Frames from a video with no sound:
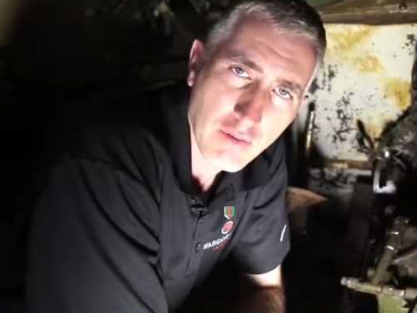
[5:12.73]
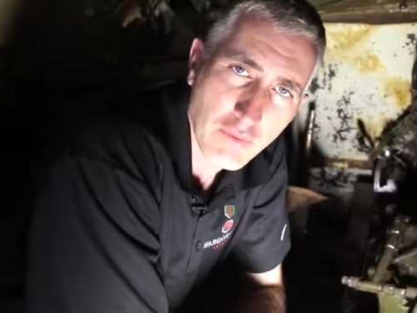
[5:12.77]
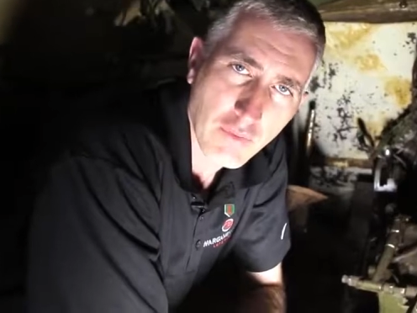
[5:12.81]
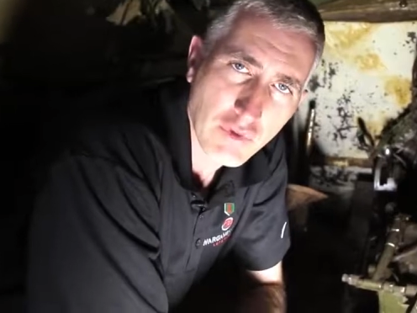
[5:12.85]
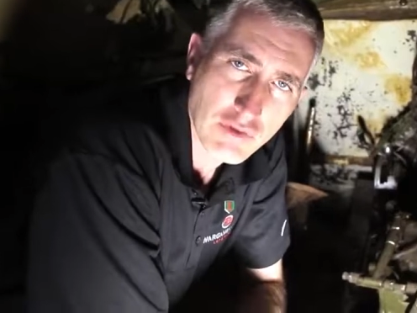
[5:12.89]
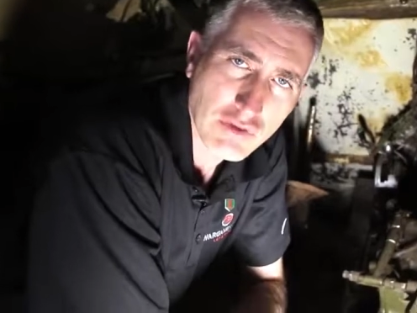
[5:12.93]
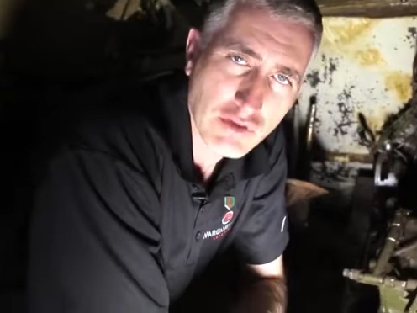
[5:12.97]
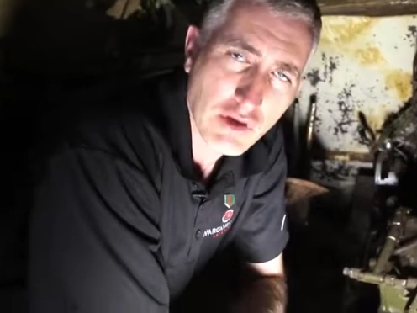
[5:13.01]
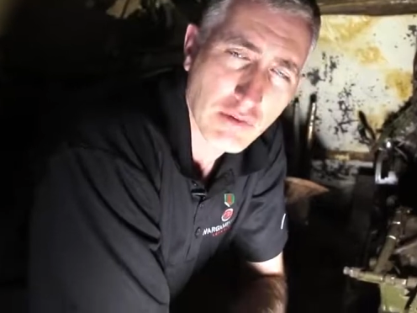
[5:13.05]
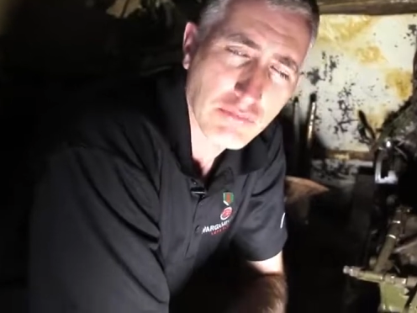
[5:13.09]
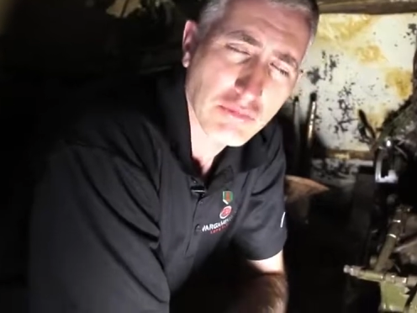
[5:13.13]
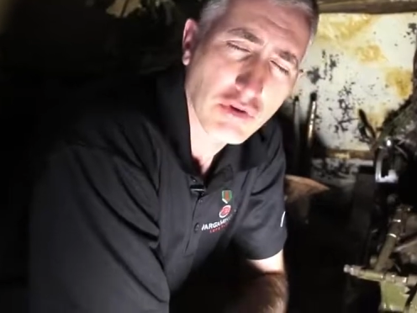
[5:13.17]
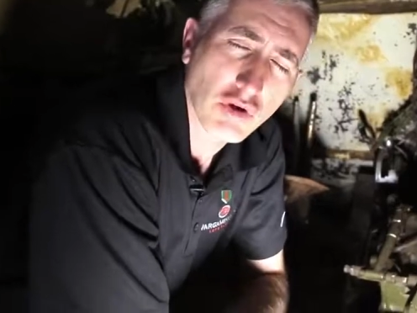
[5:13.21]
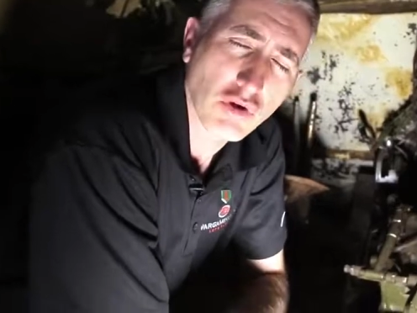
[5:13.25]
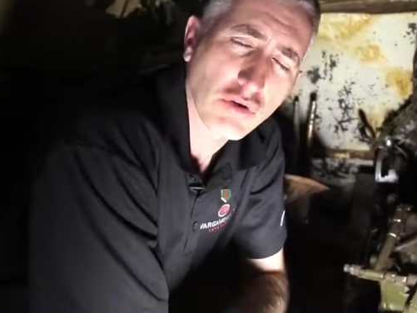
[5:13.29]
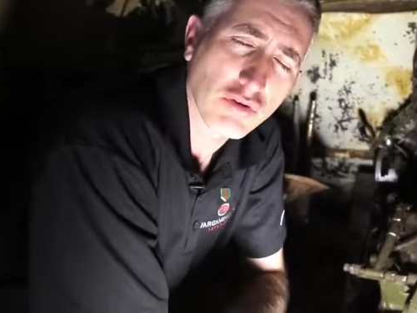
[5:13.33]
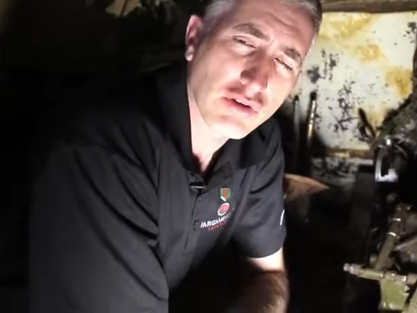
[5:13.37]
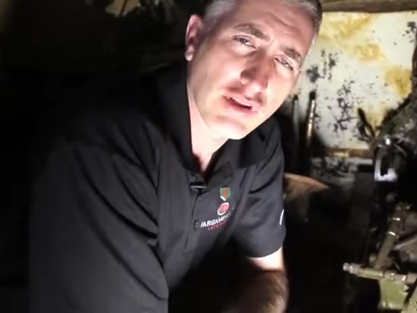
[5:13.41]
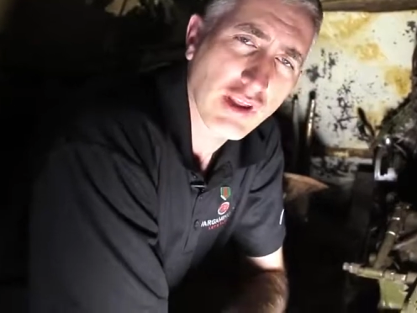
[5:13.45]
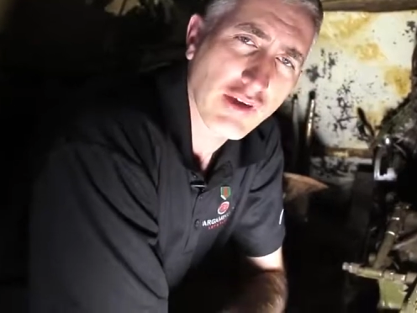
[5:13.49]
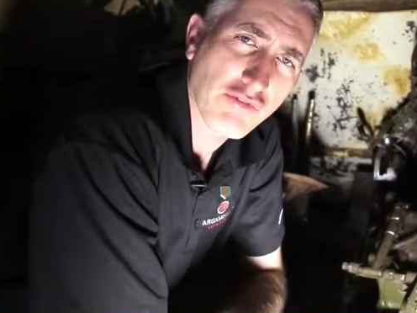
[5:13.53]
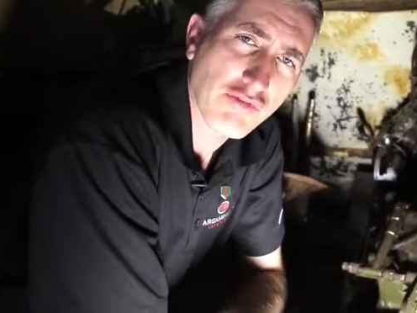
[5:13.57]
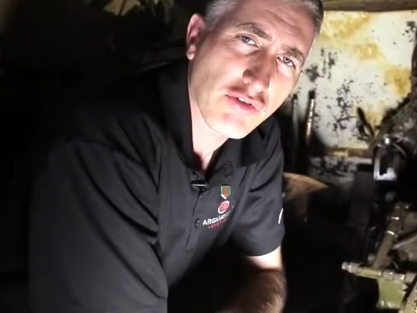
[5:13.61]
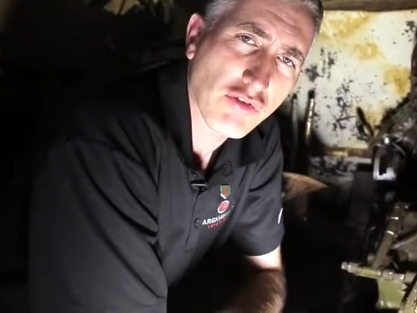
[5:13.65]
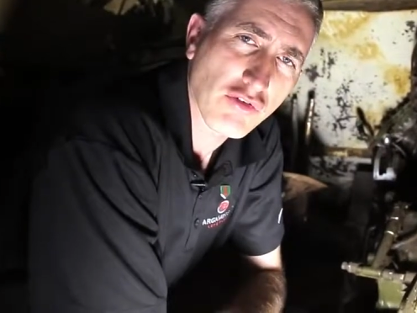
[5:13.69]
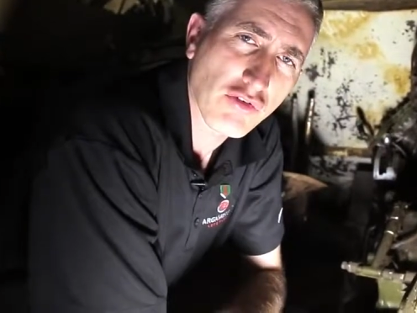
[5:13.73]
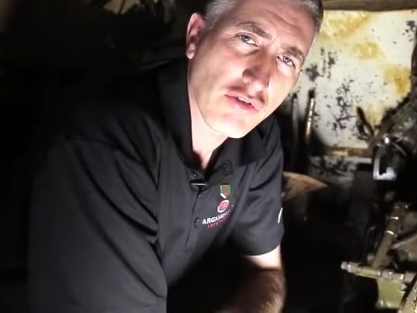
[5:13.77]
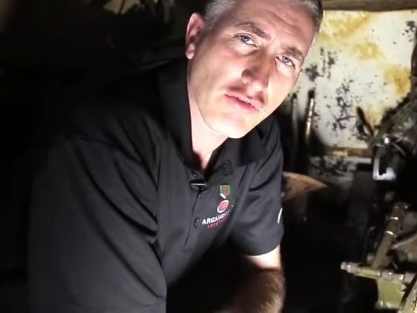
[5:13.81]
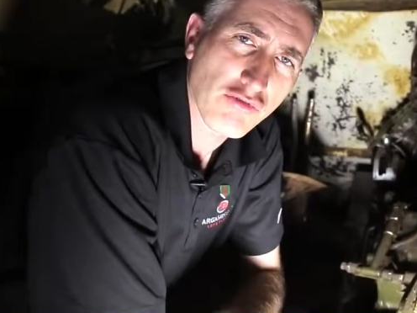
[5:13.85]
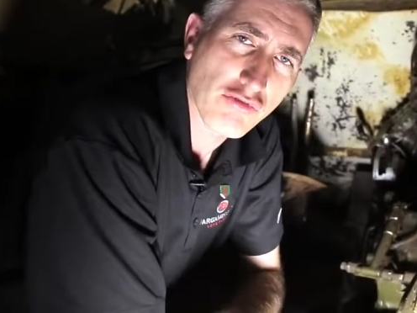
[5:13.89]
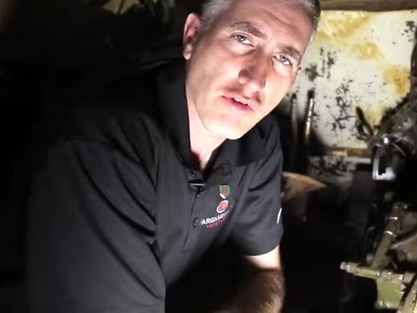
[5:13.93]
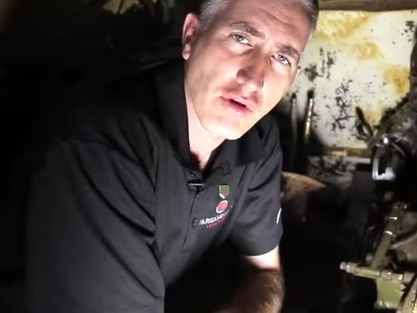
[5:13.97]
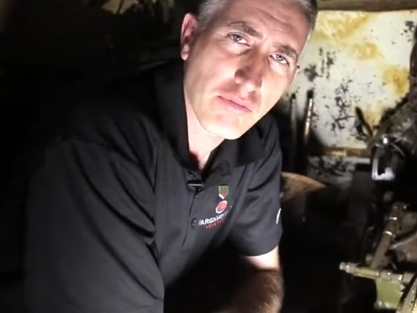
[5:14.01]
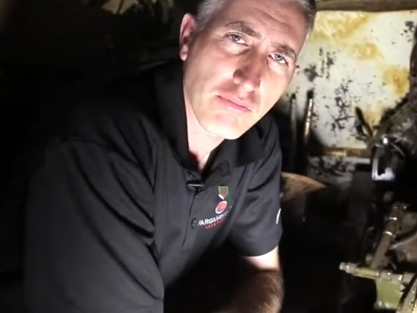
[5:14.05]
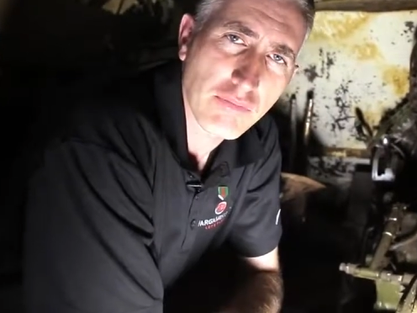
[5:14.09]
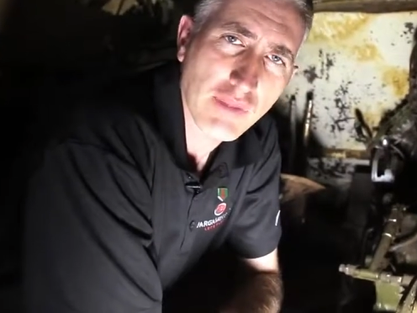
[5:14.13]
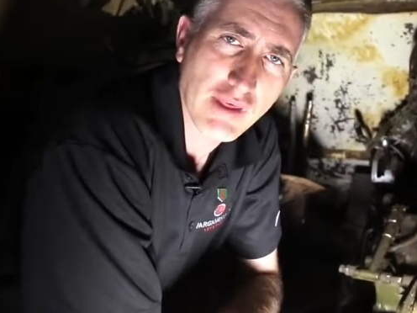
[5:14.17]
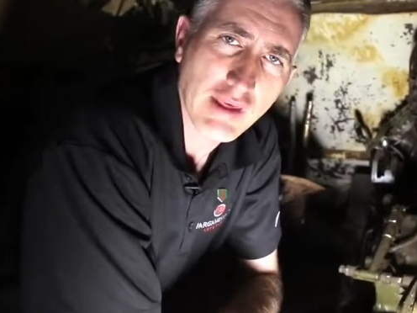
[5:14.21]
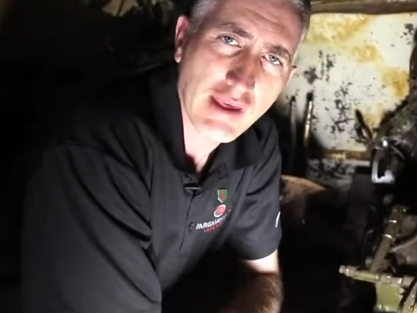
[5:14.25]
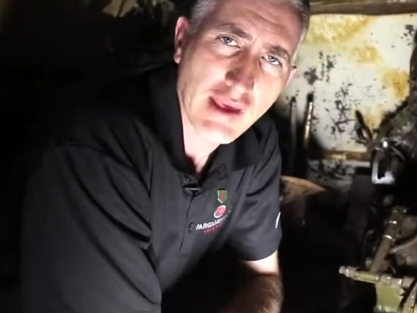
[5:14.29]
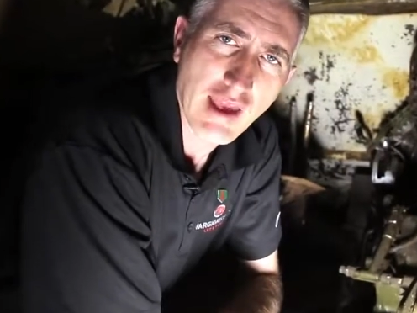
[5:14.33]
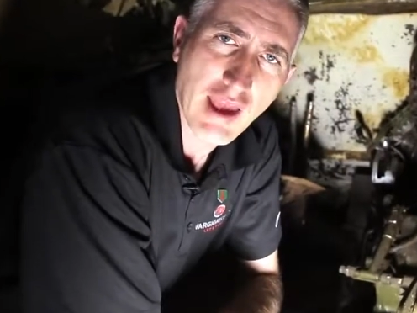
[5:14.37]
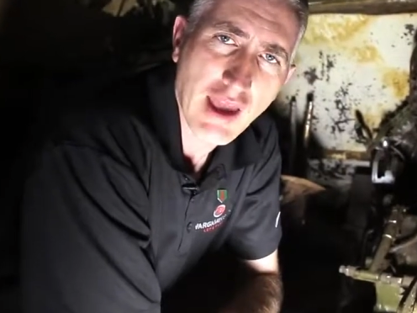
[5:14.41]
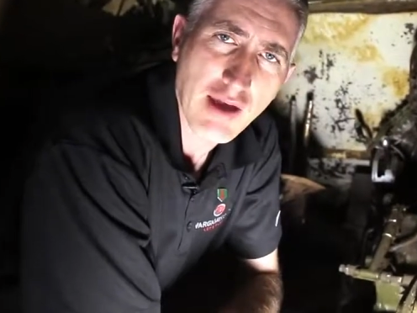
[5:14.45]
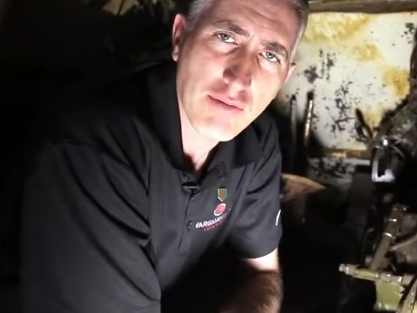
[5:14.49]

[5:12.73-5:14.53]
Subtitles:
which I'm told differs from the